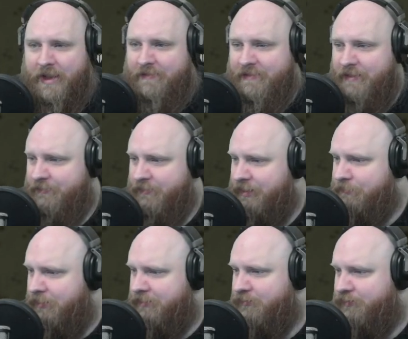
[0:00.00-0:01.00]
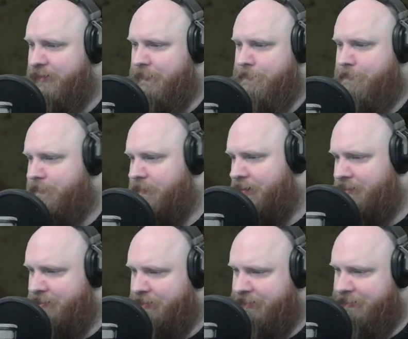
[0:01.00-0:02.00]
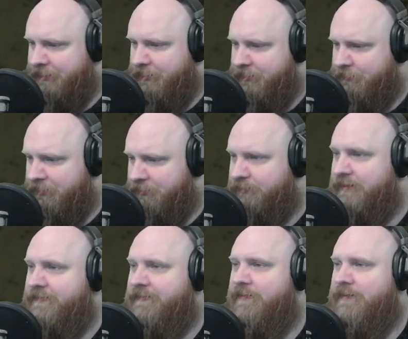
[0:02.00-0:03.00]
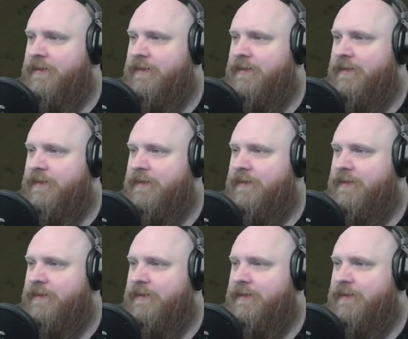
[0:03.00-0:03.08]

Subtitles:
and definitely Mark III. Here they are, the Mark IIIs.